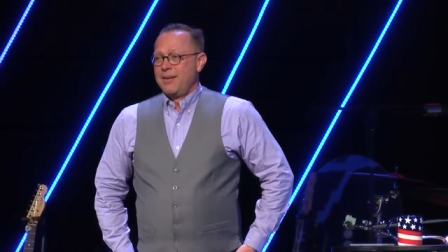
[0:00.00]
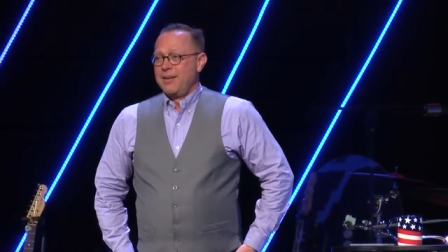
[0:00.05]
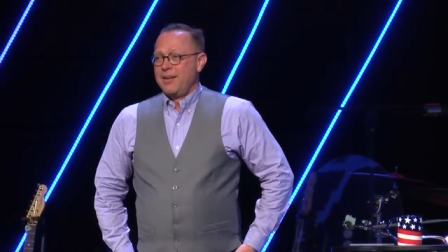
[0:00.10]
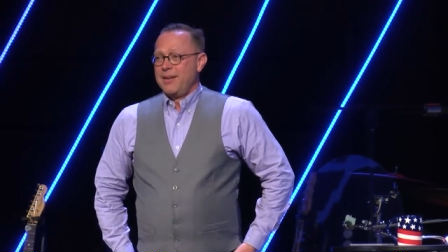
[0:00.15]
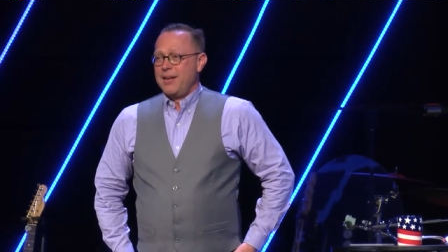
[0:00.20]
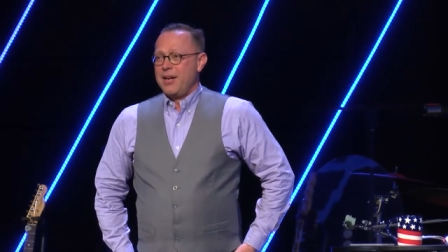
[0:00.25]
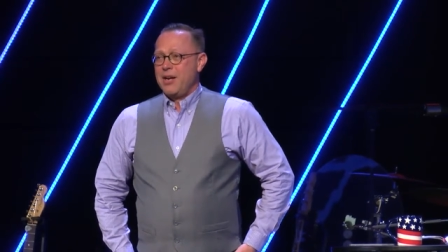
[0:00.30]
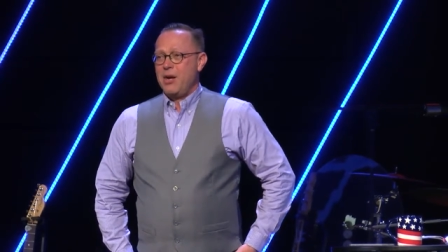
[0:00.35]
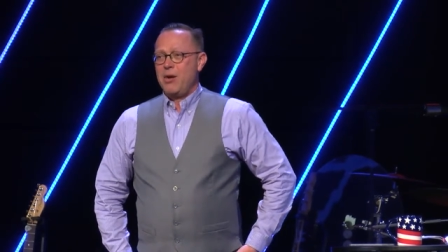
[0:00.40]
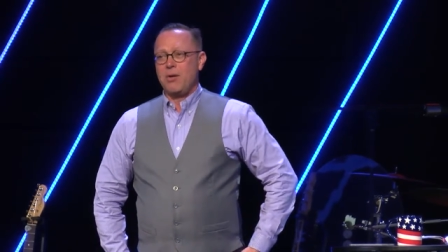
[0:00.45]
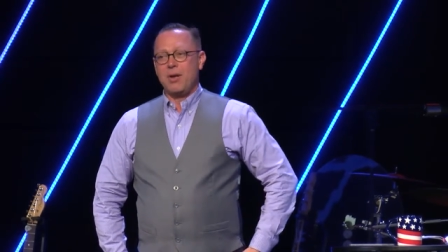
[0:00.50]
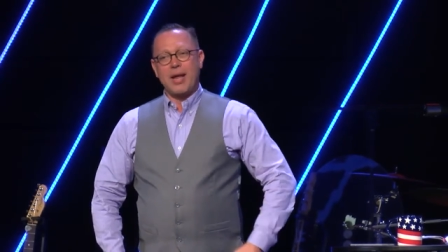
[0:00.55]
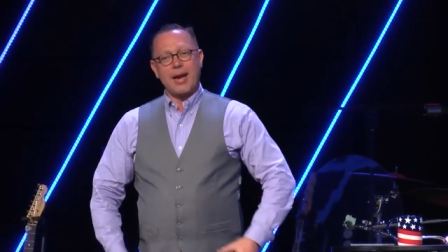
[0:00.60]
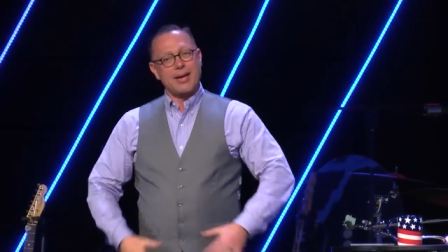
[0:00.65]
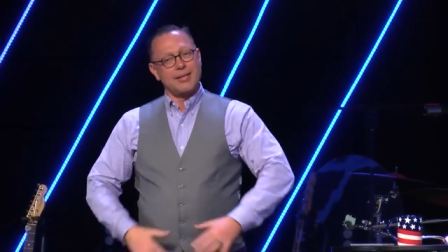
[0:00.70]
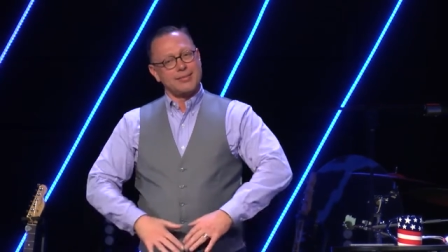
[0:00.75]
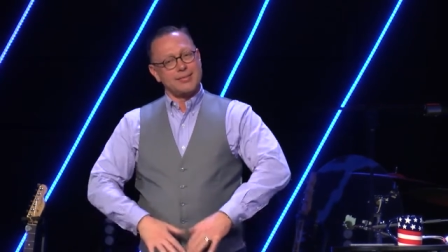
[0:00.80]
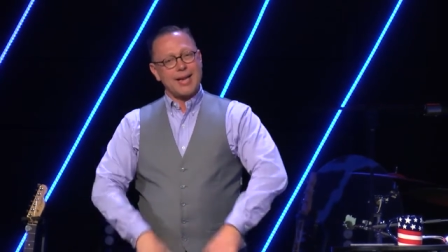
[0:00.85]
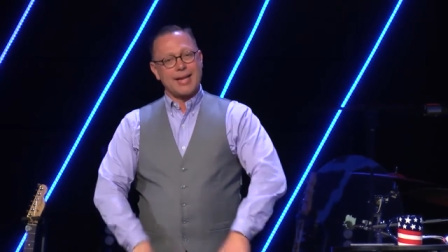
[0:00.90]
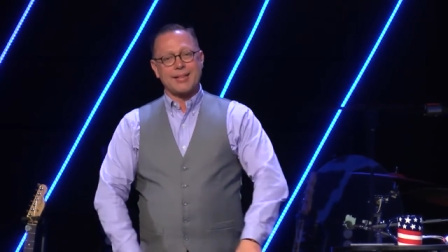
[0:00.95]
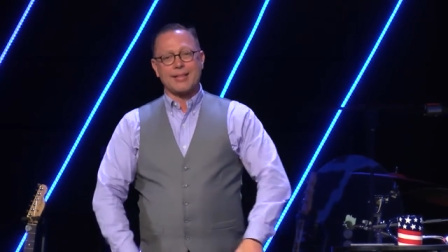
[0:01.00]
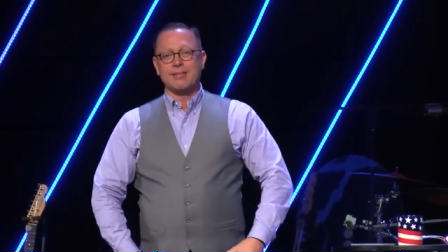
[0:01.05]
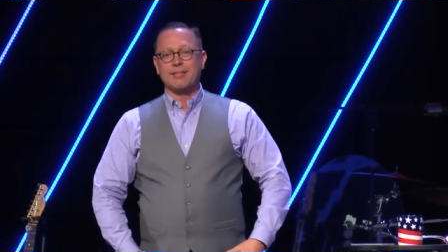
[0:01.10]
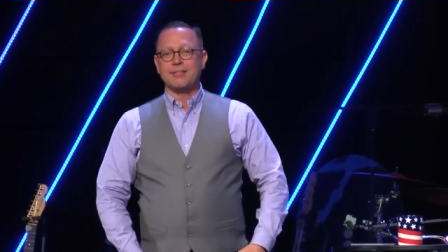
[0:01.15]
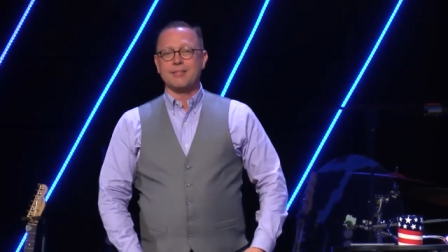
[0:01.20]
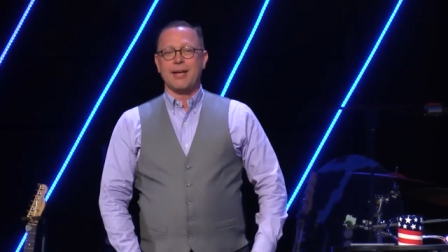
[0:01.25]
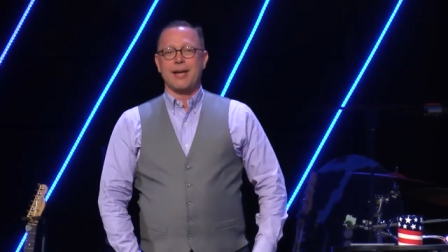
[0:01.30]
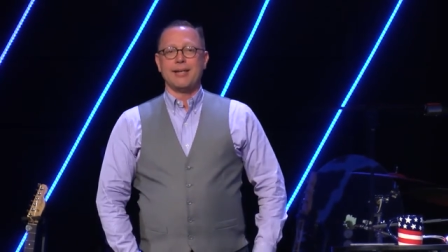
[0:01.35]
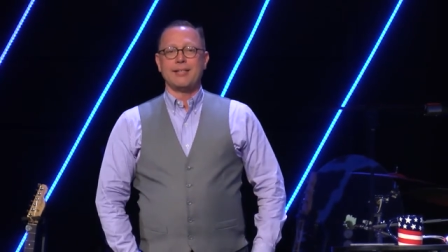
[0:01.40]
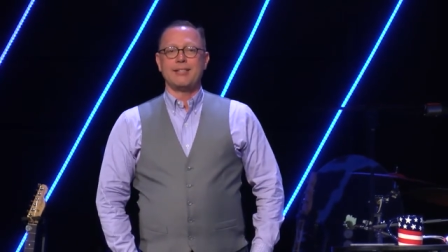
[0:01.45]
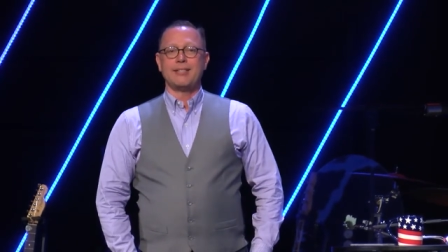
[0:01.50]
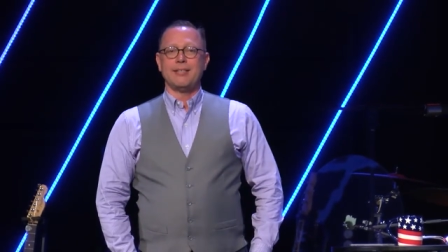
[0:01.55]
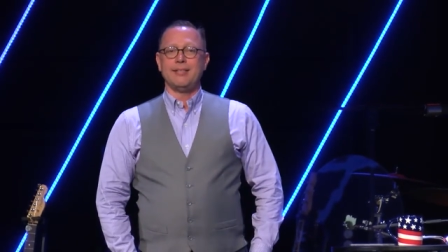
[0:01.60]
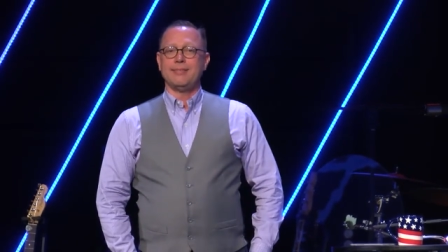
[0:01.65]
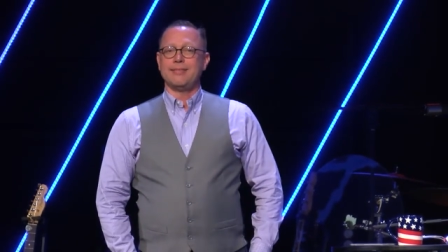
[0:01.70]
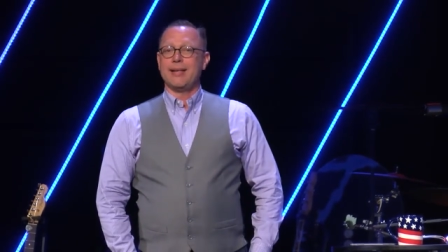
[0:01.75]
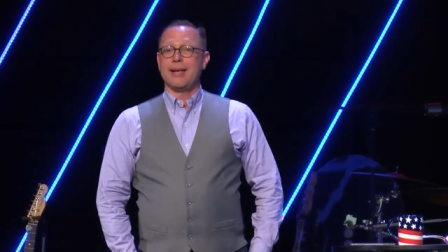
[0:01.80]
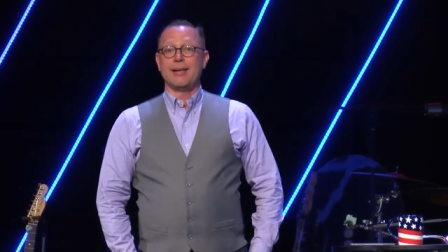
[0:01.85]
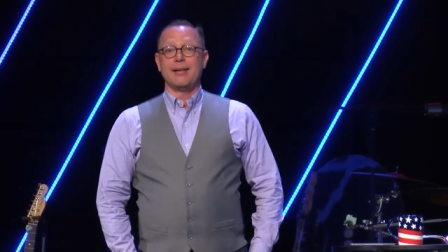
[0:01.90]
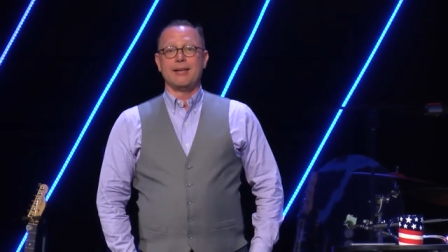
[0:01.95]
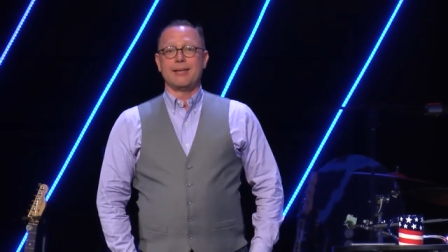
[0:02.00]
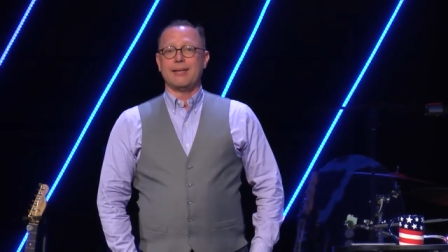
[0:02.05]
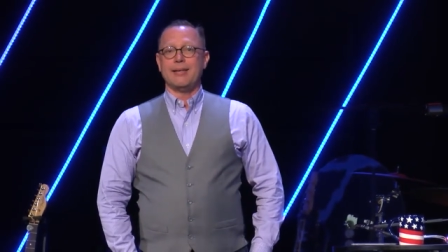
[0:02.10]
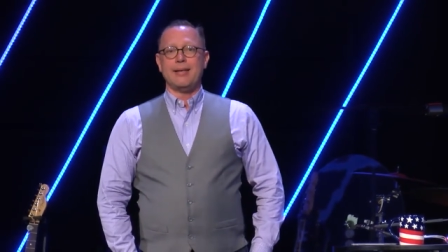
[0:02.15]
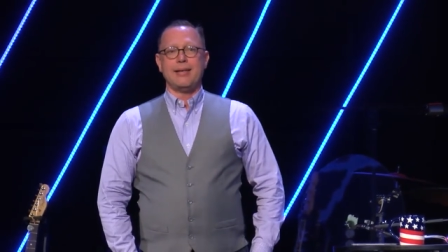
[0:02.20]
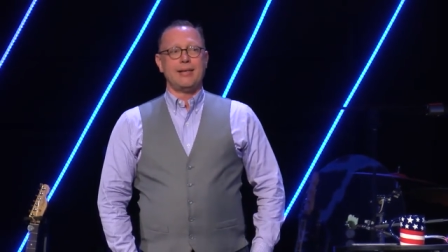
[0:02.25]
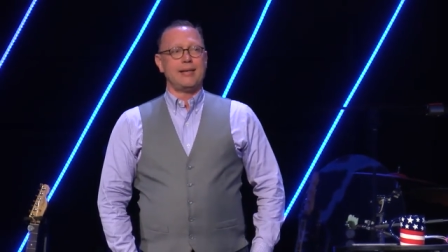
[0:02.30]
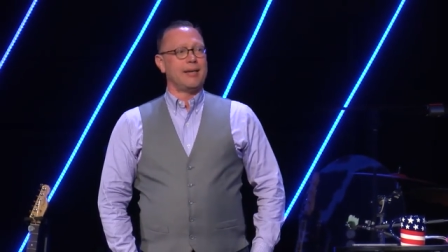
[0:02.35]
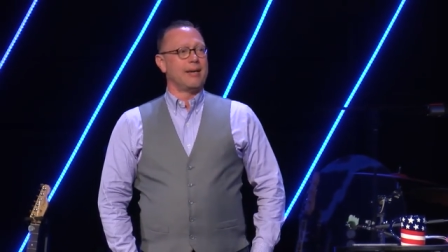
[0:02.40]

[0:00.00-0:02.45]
You know, ladies got those nice shoes. They look good.